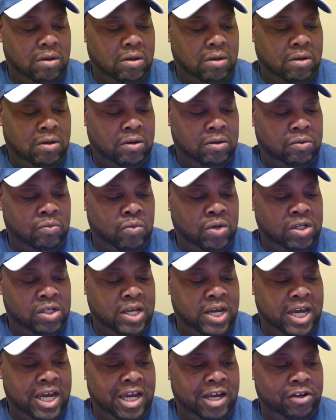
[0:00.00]
Because
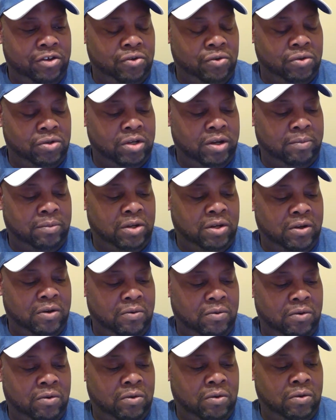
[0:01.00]
once I answer something
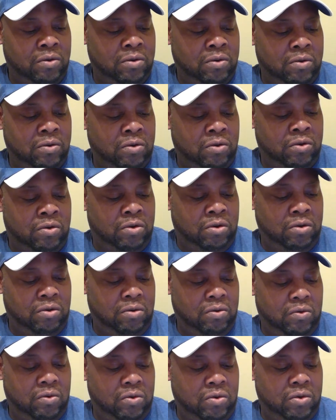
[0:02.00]
on
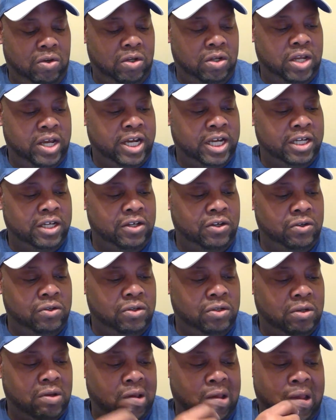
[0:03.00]
Google, it looks like it
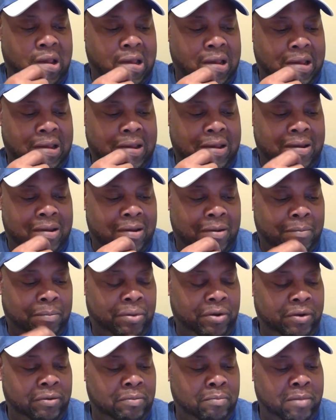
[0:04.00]
just
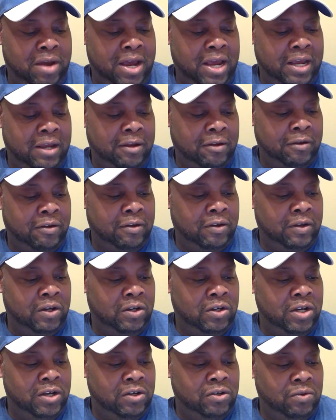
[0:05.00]

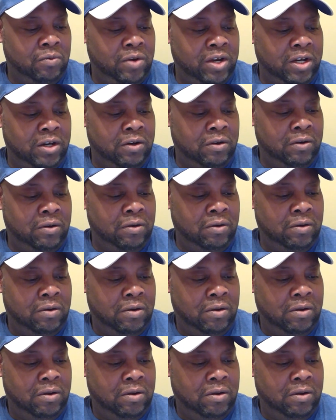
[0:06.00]
it takes away the